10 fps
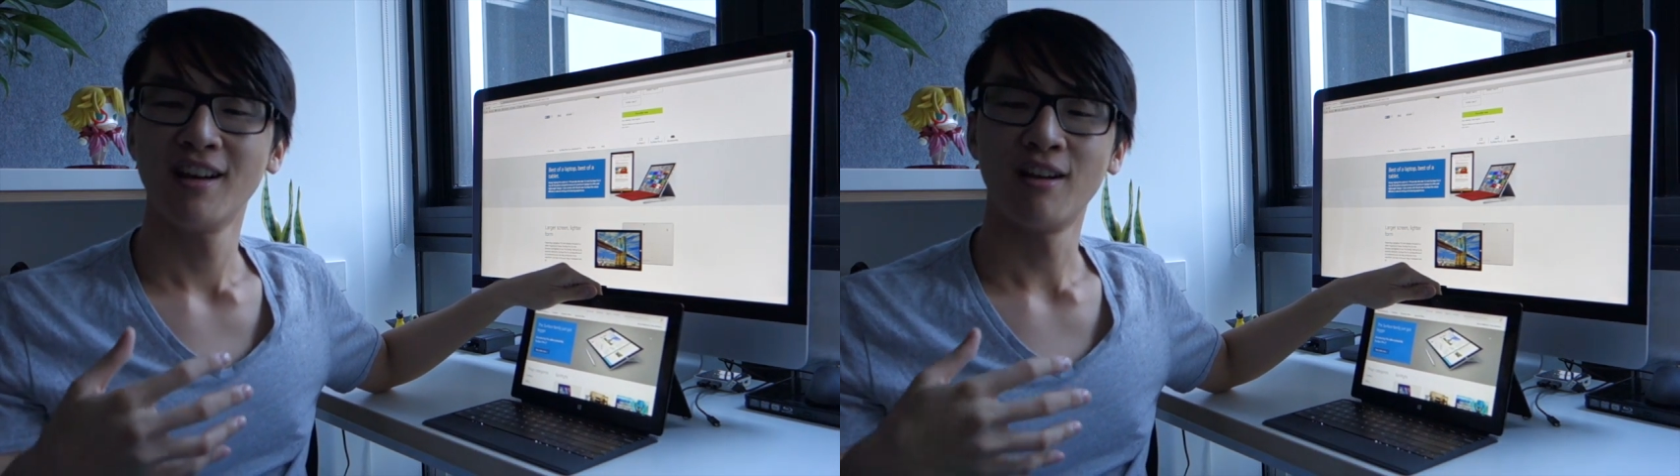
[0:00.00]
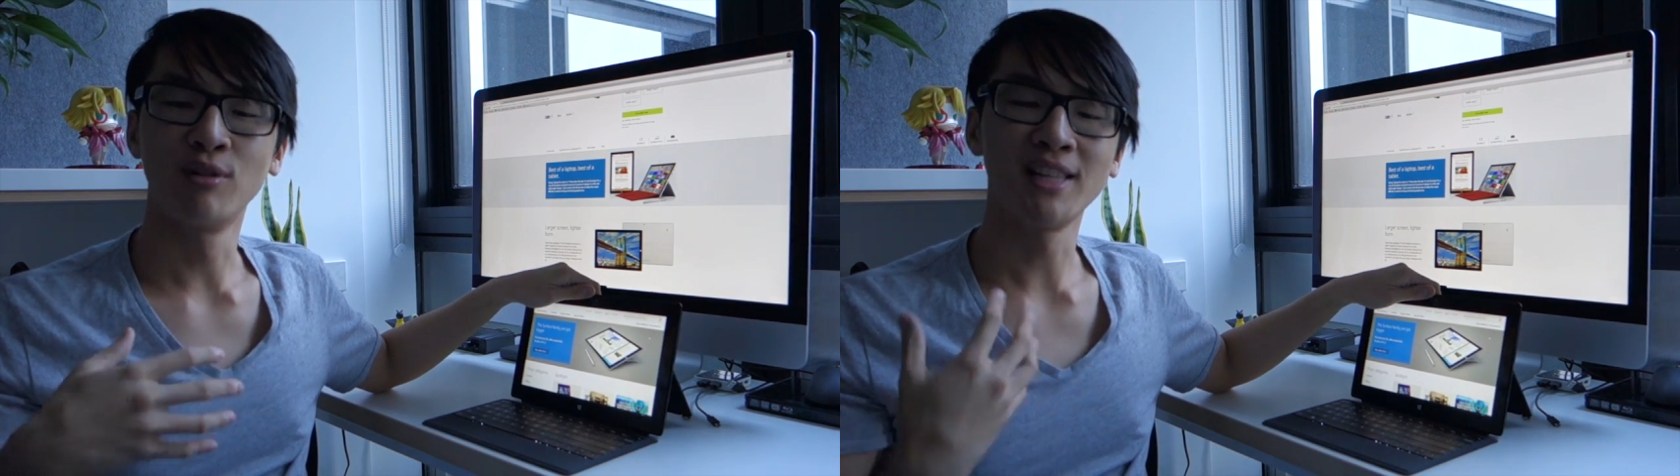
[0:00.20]

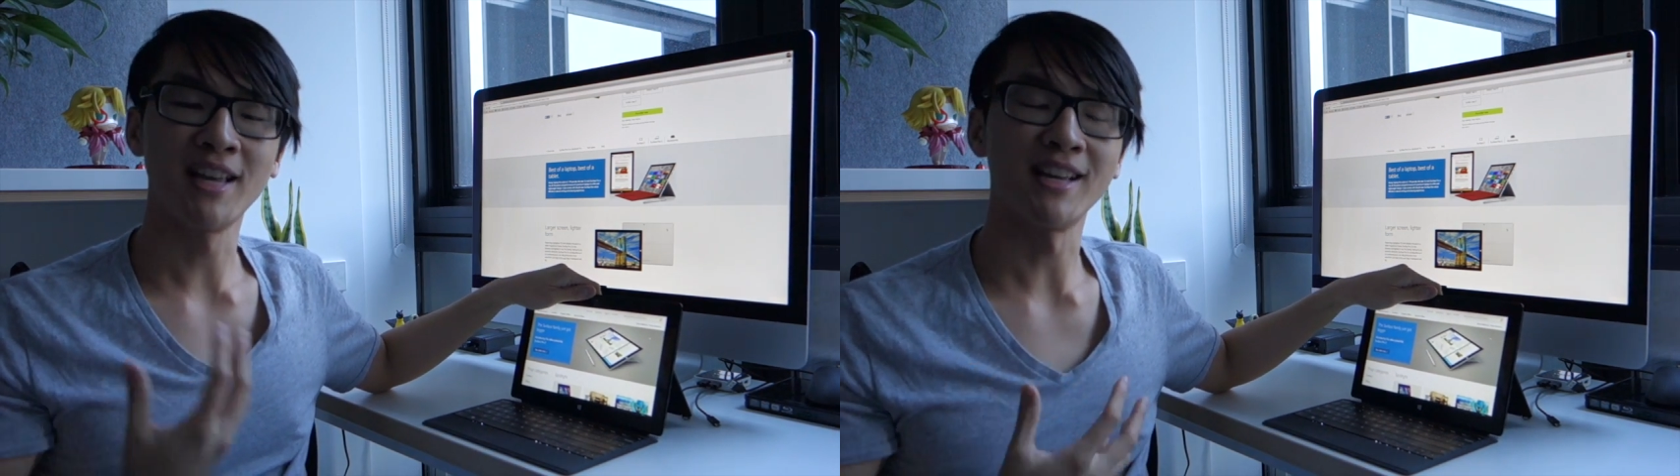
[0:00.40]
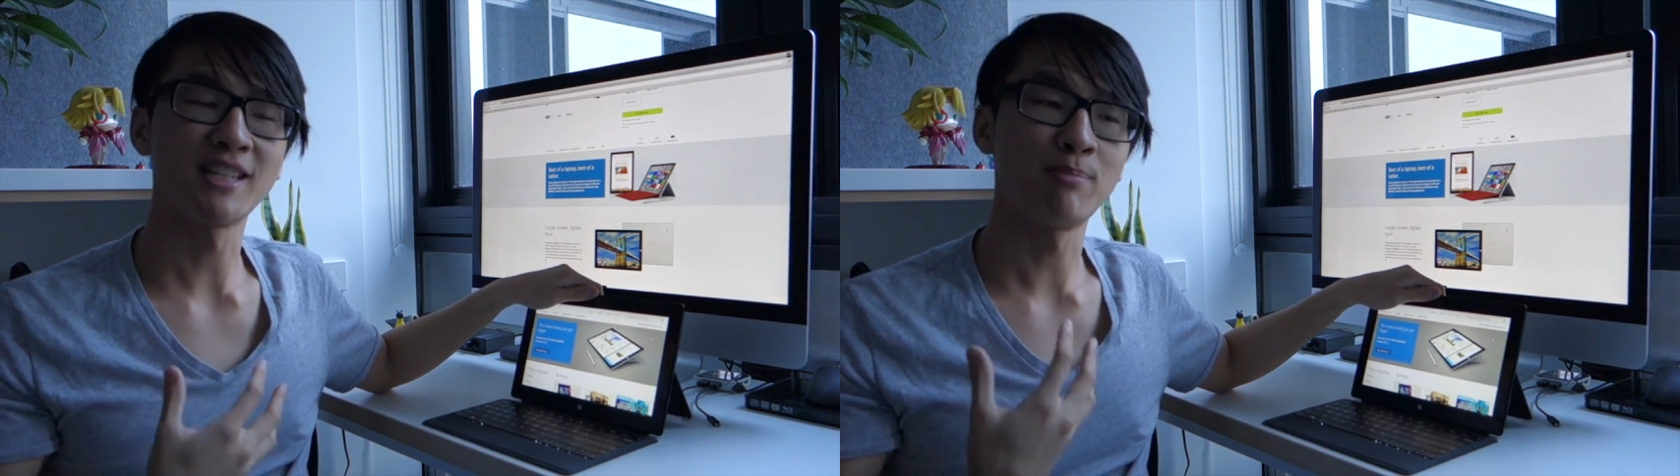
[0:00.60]
really
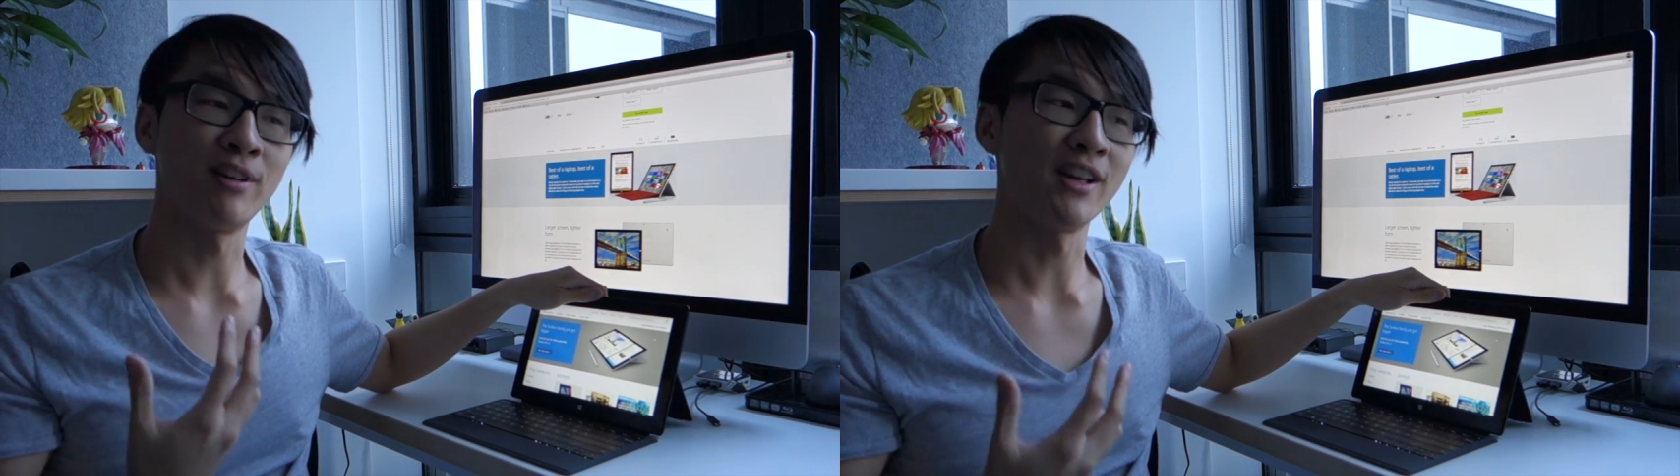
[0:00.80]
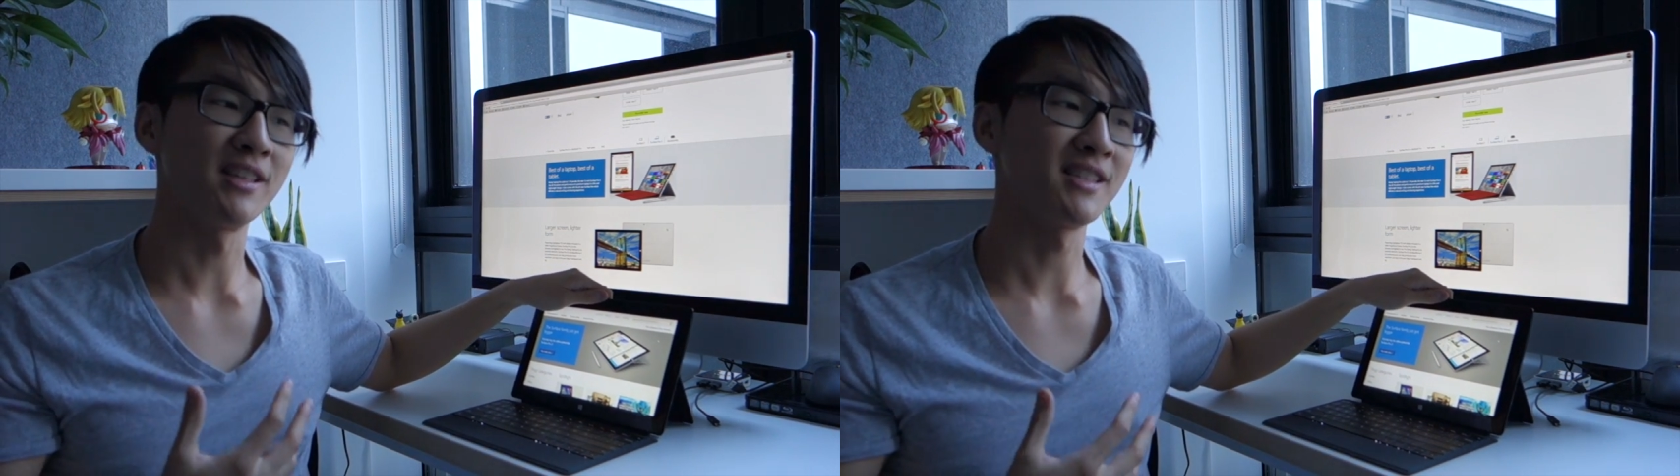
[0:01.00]
an
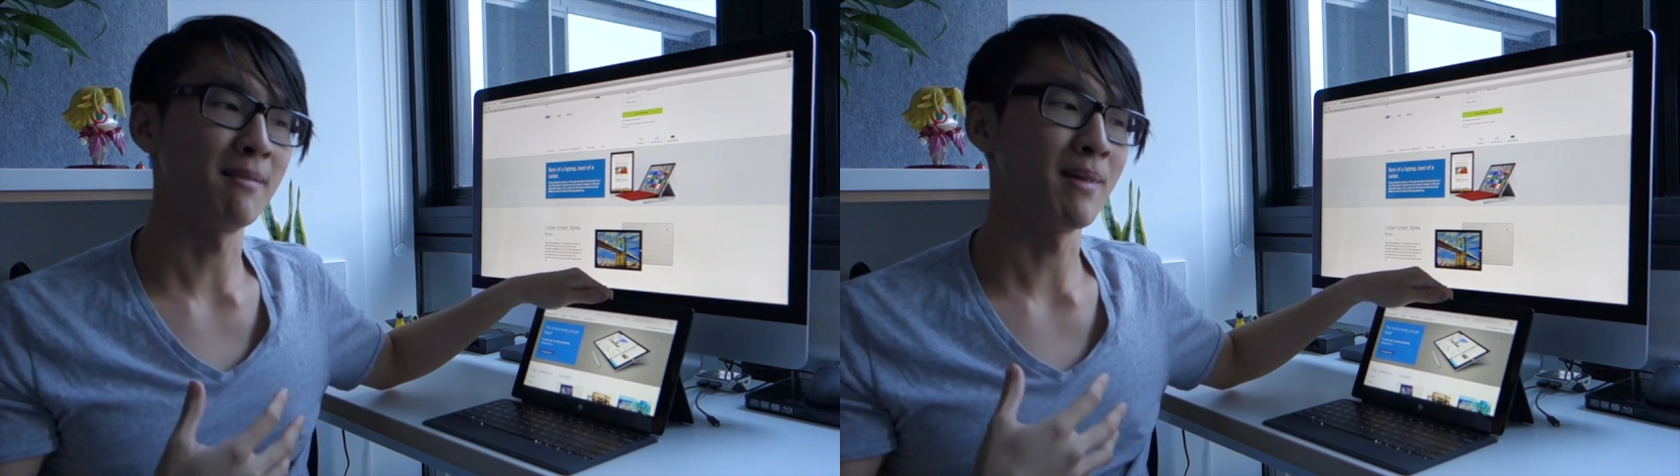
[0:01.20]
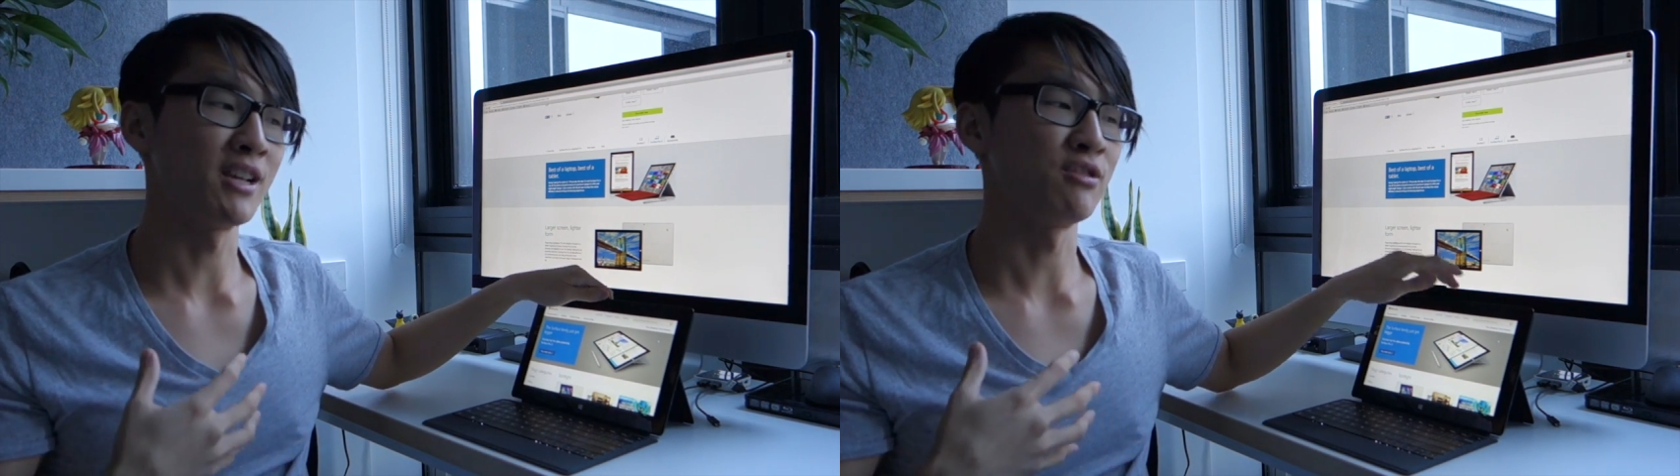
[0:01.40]
experience
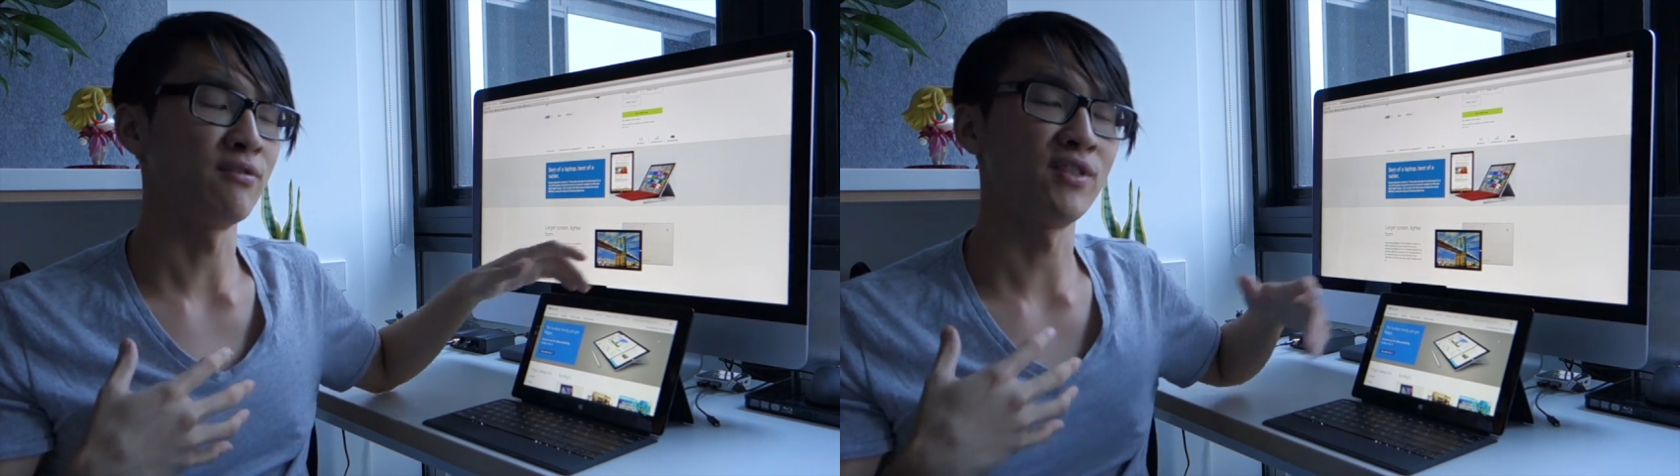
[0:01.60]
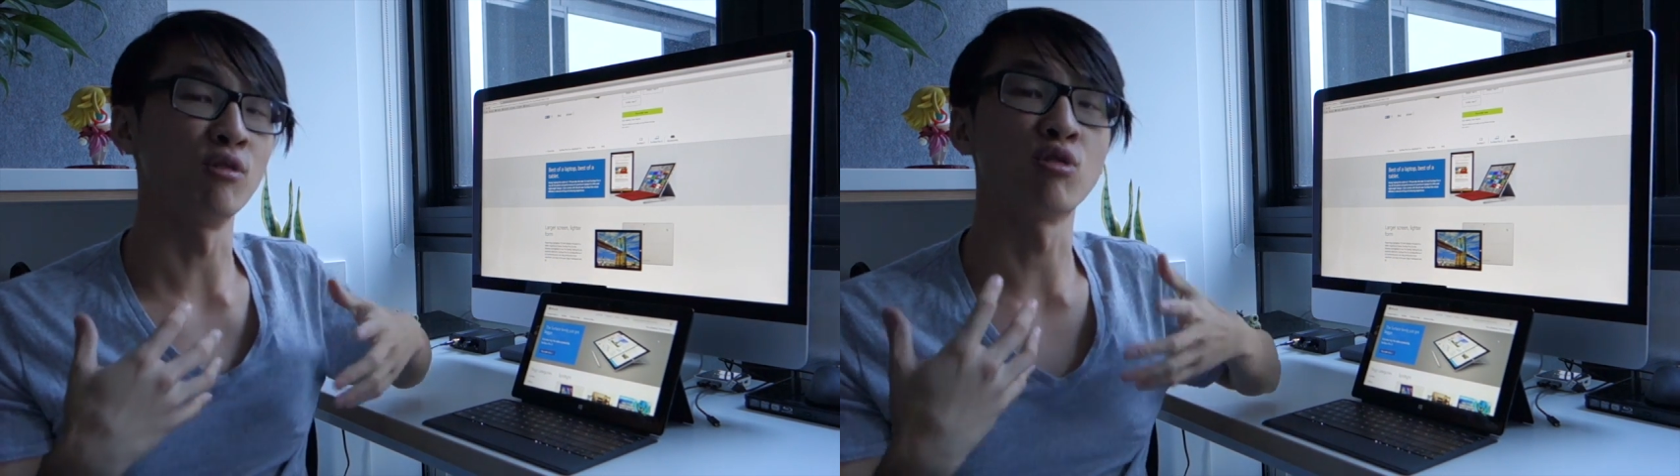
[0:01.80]
that makes you
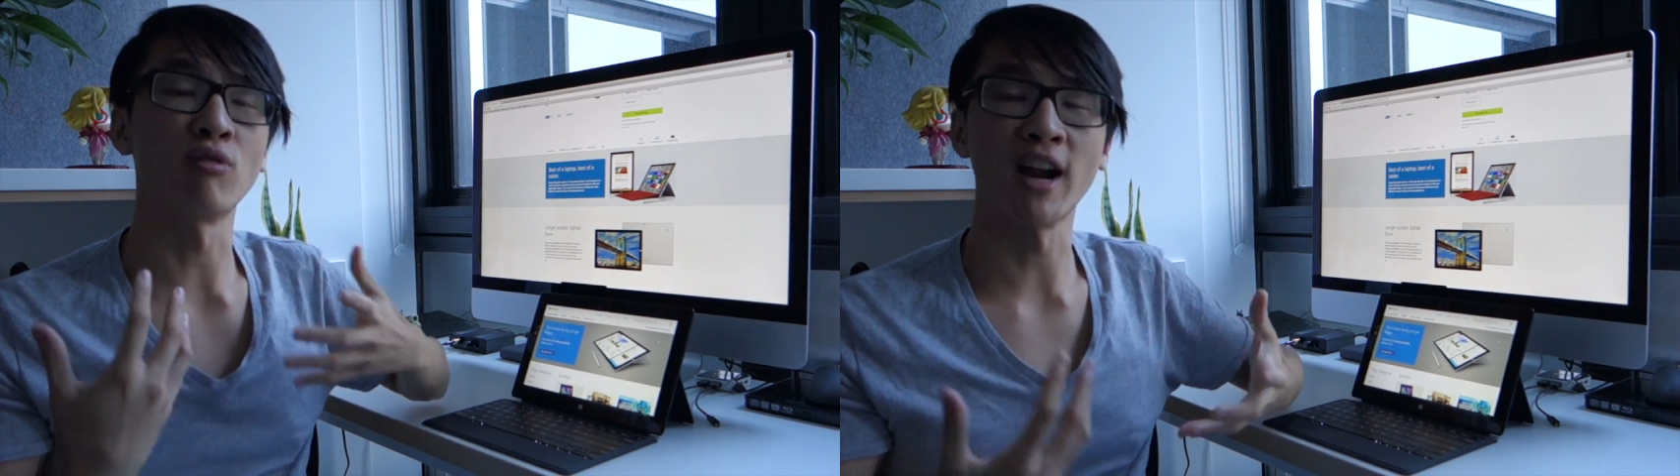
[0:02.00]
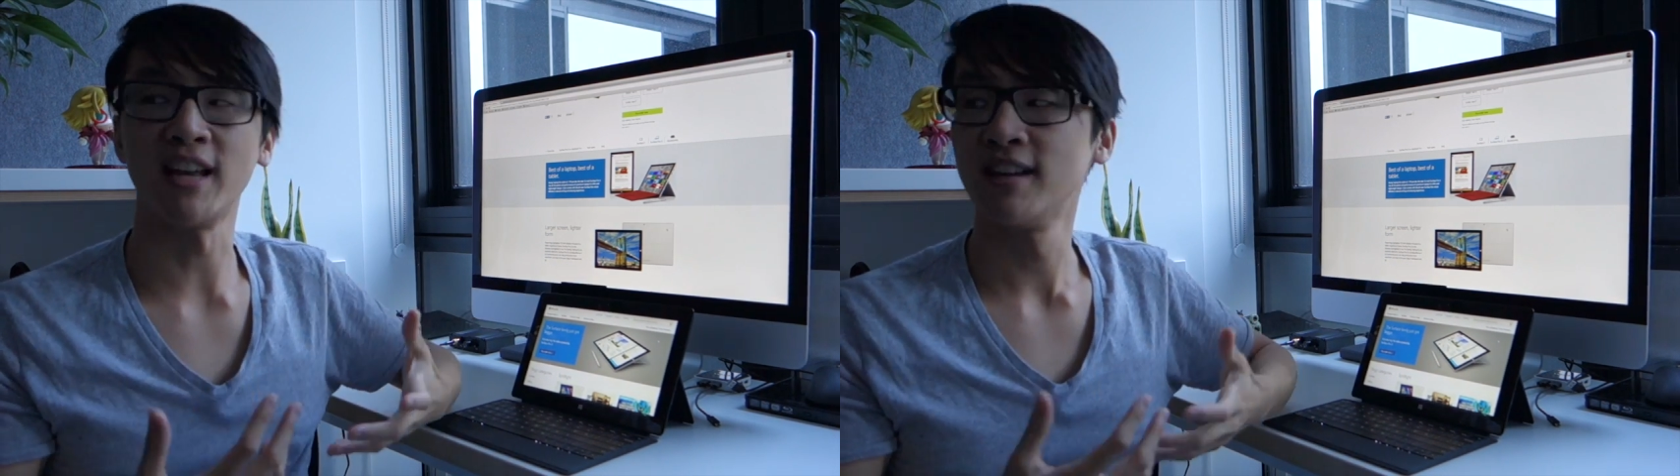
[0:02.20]
feel
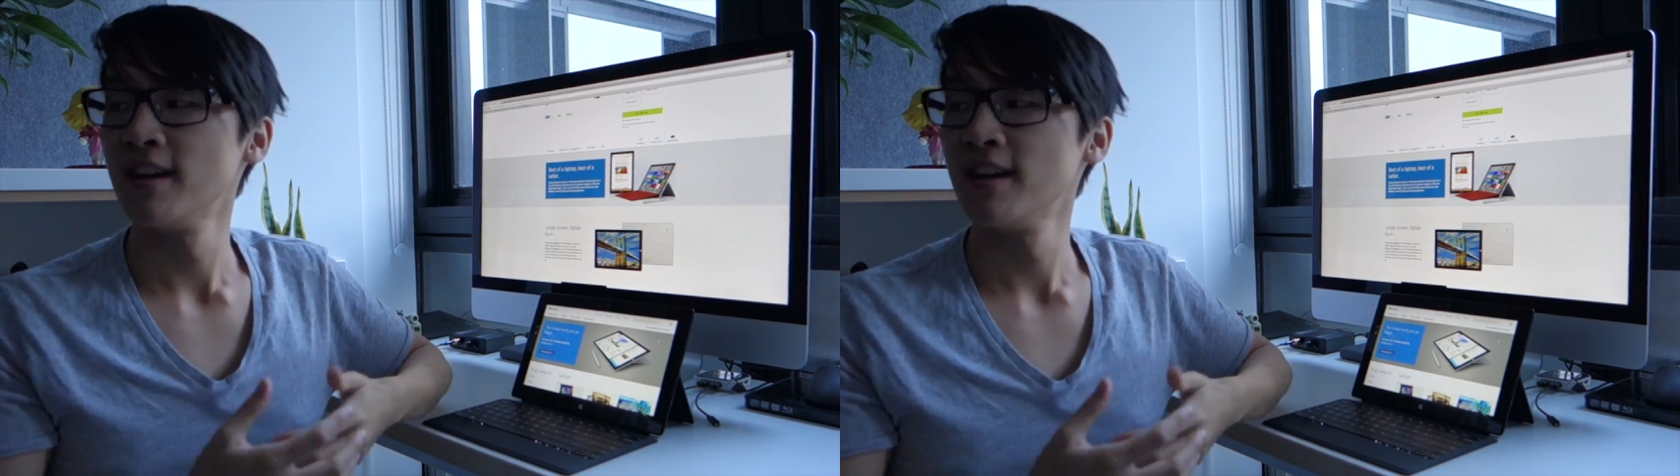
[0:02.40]
great.